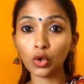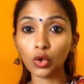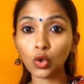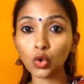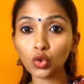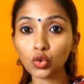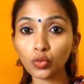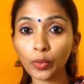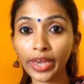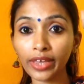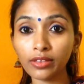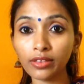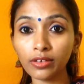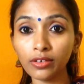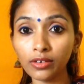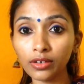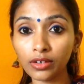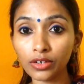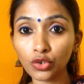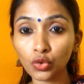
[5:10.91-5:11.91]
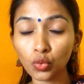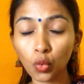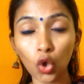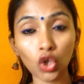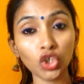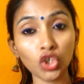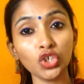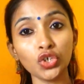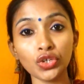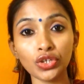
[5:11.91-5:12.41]
those were the
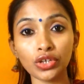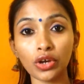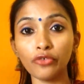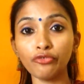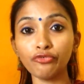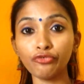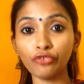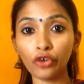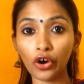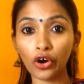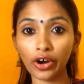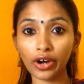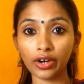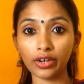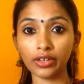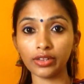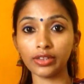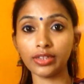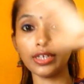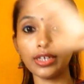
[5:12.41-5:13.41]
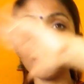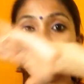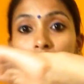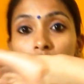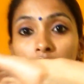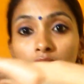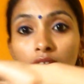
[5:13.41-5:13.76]
swatches for this